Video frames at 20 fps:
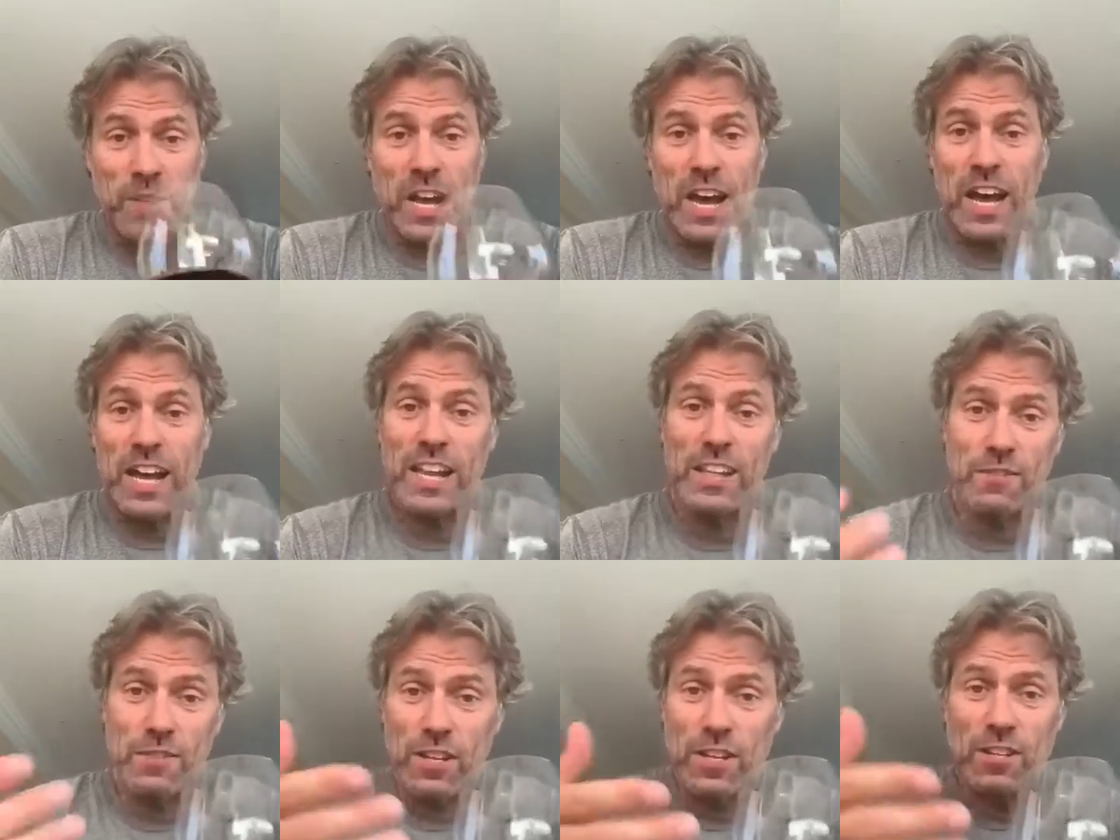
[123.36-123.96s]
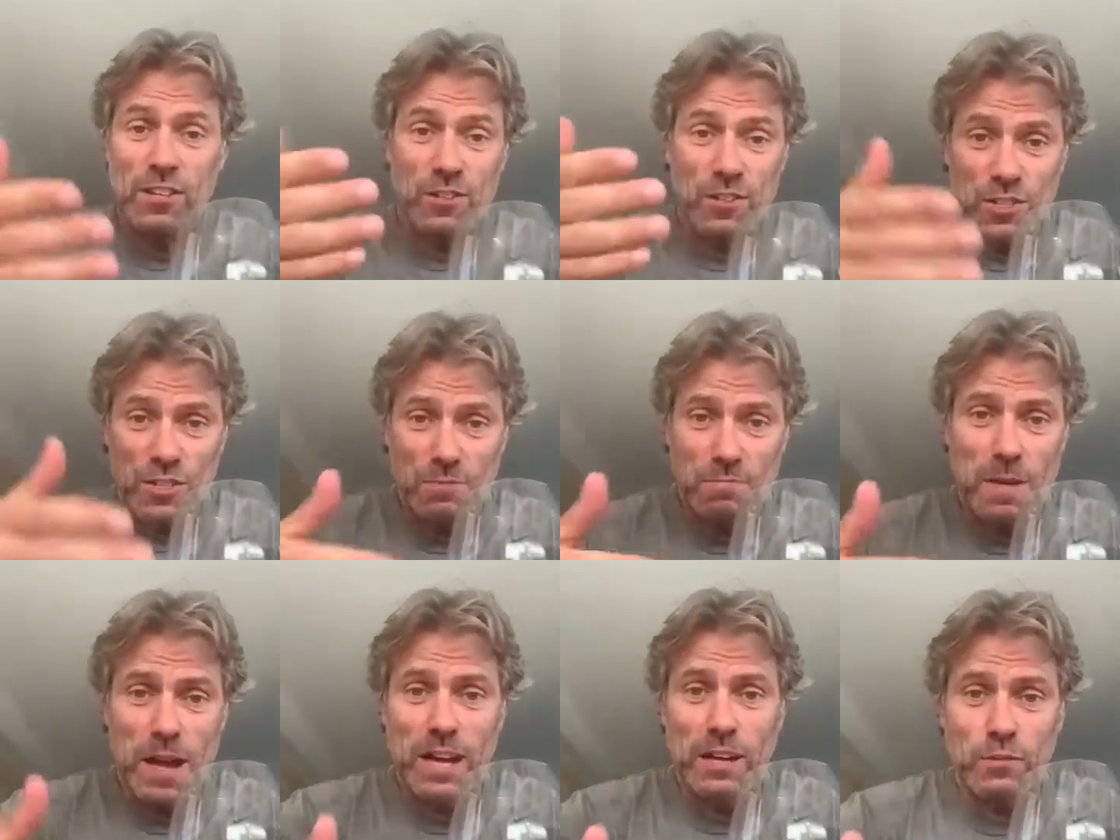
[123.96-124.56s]
And if you can
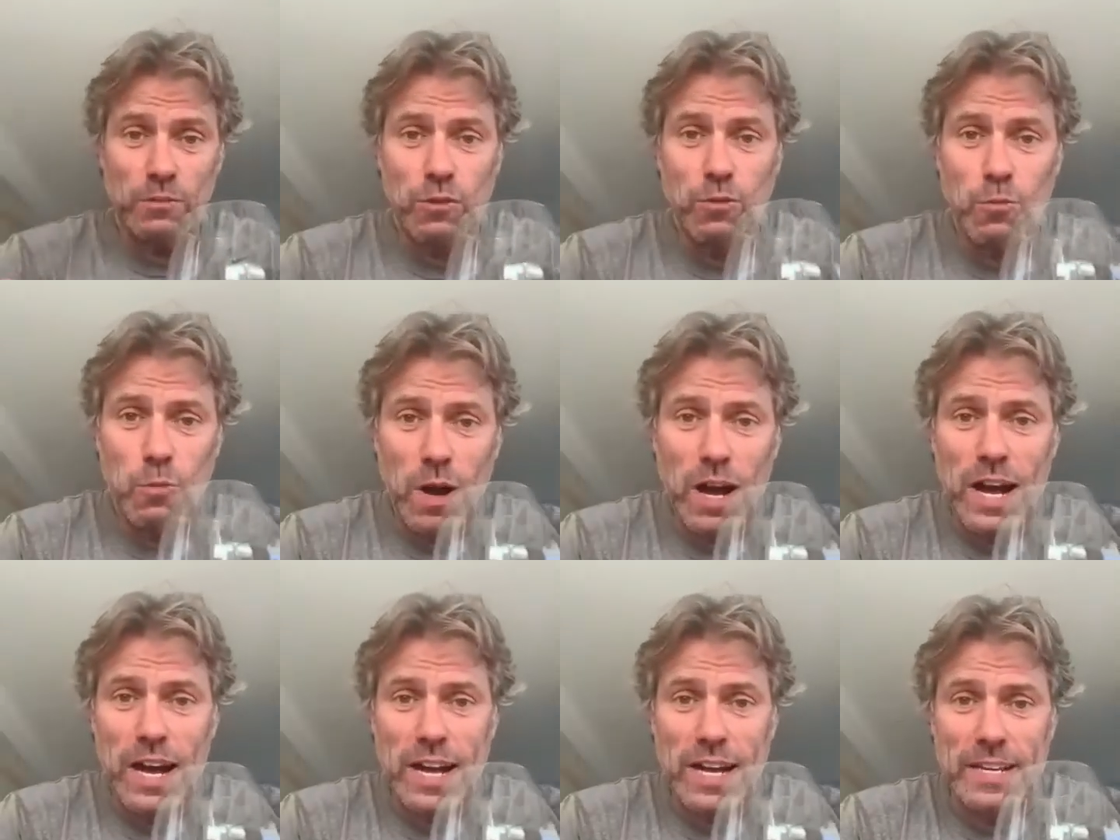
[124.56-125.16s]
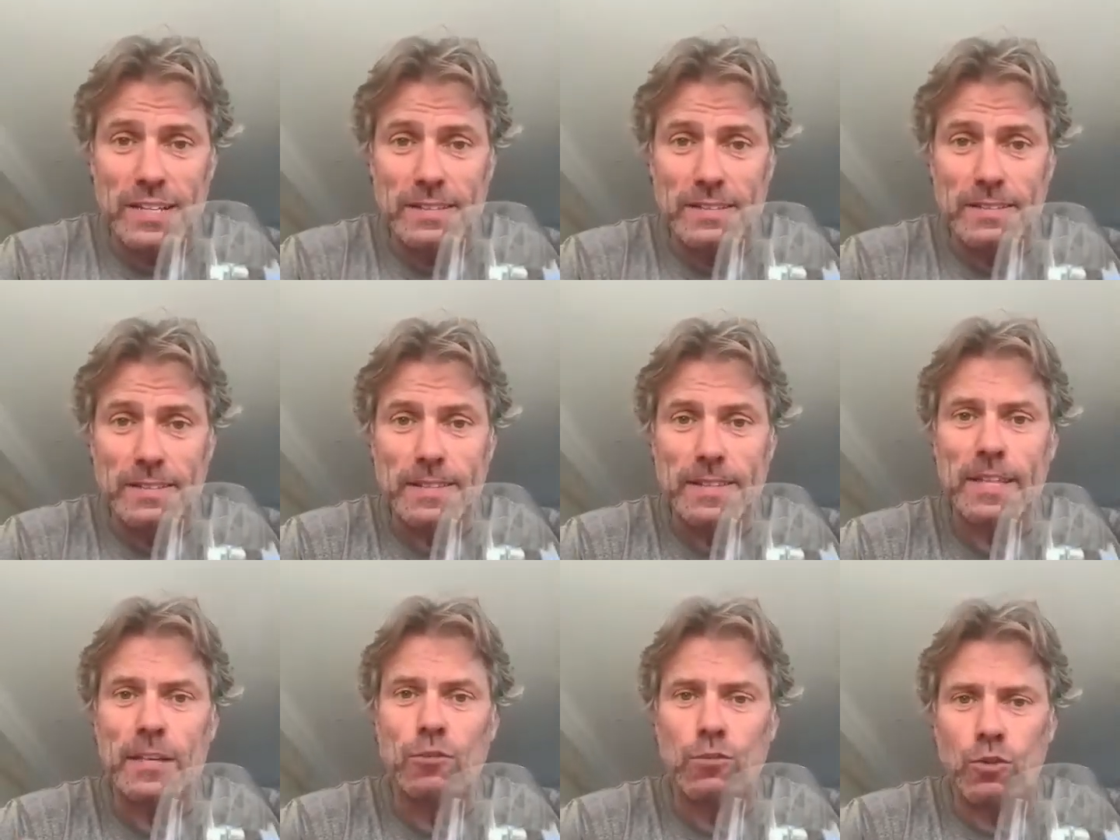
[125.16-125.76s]
smell the wine,
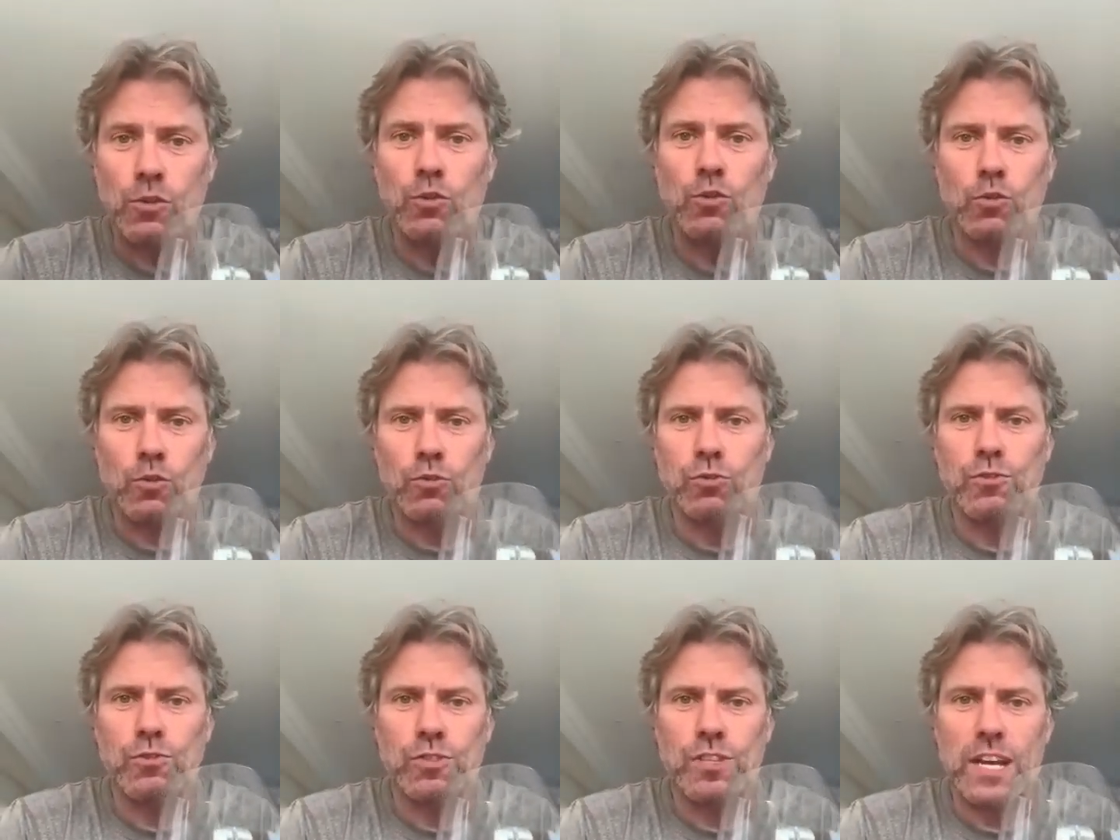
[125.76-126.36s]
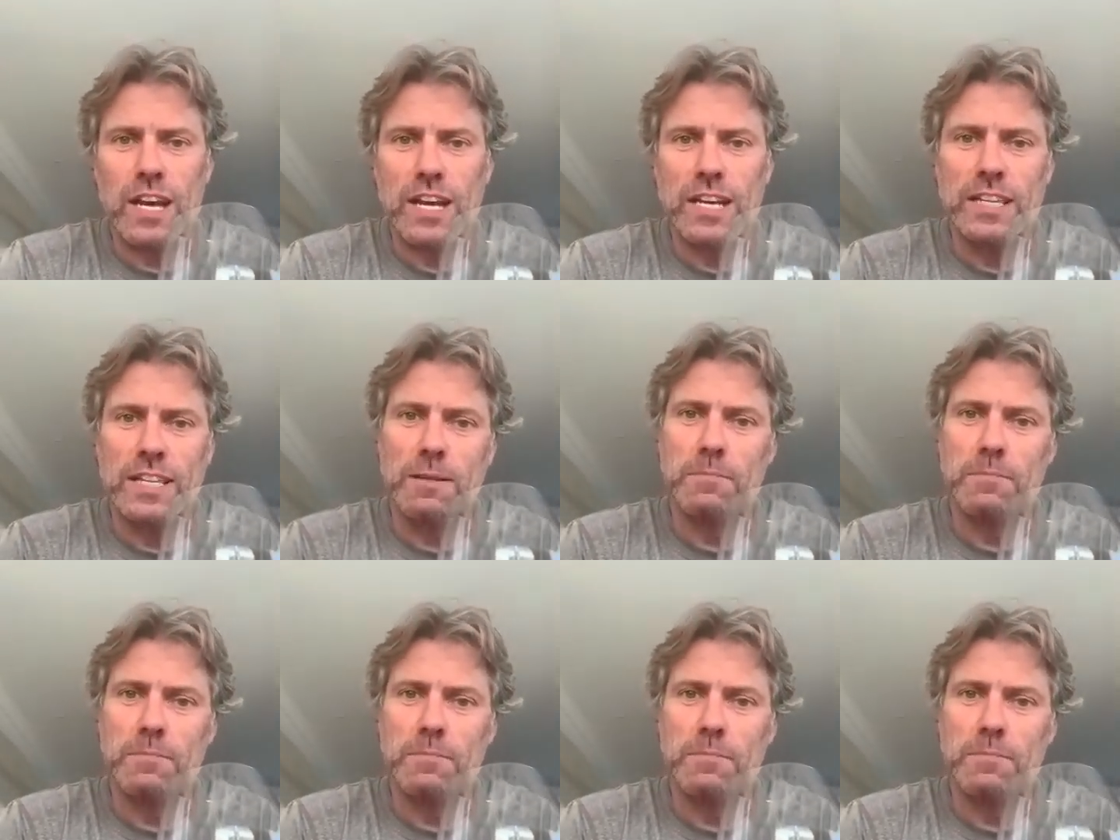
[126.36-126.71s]
that's a good sign.